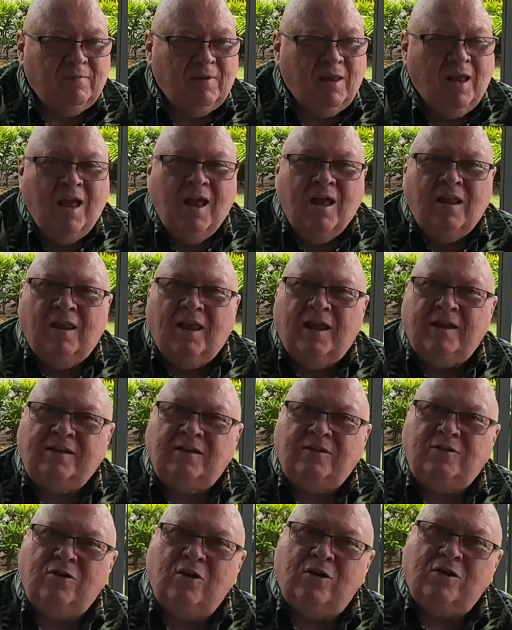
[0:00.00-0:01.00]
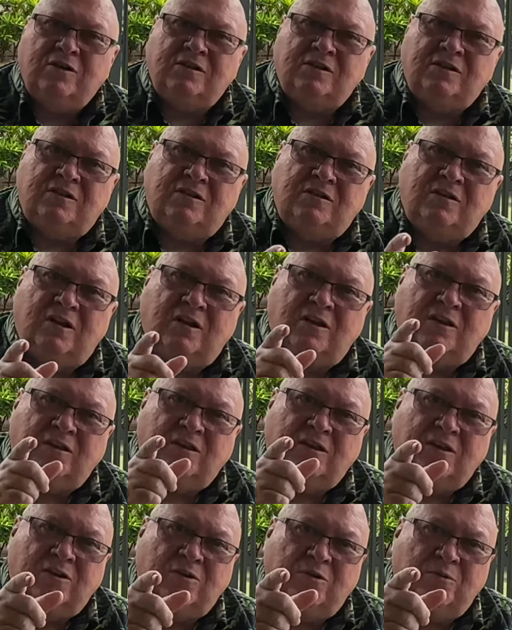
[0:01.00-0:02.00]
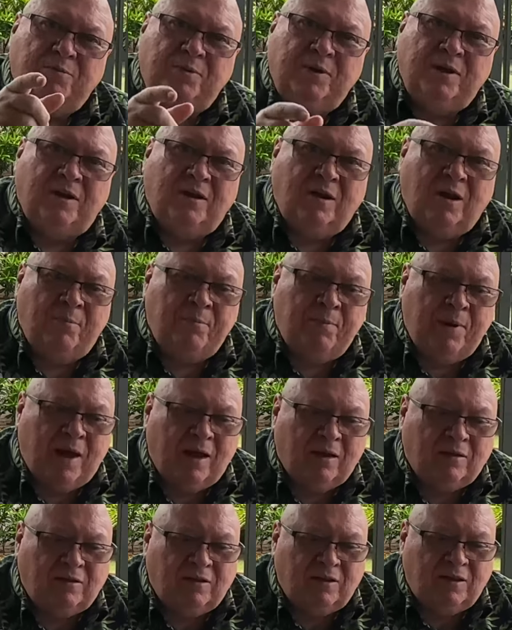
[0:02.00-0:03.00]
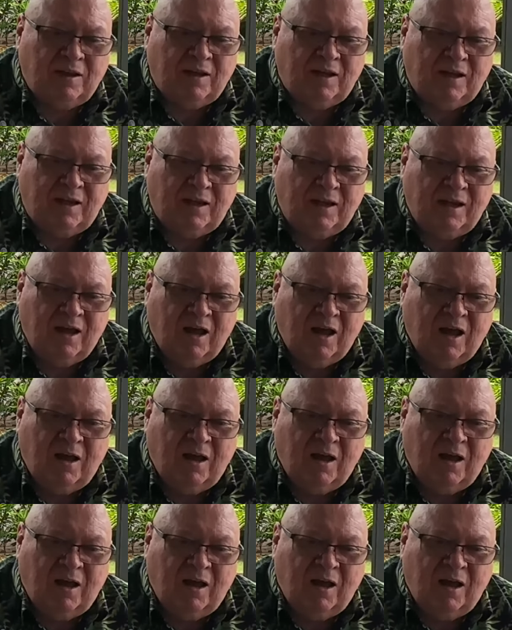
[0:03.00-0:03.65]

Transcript: I'd like to talk just a little bit about the